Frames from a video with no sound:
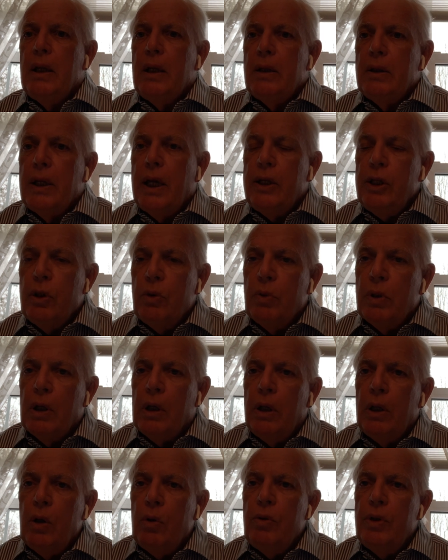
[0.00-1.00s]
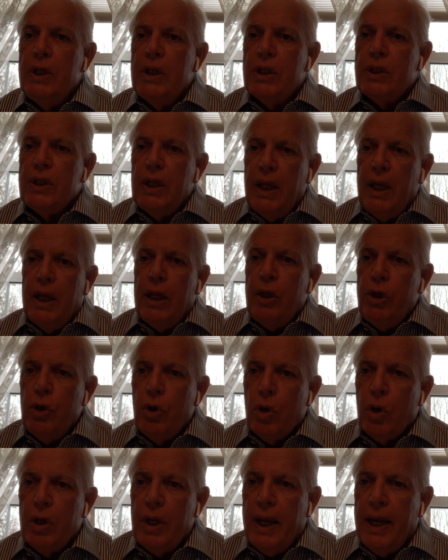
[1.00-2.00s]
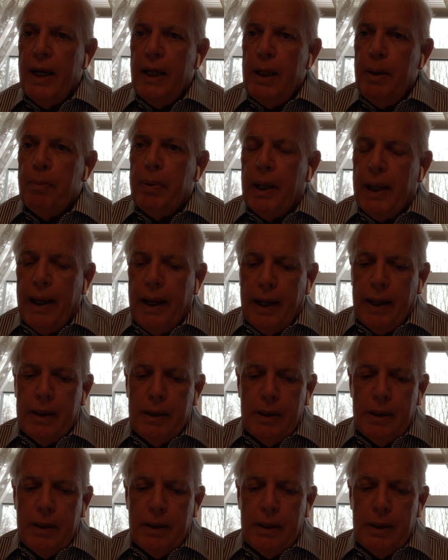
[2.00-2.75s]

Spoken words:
that you include this in your daily plan.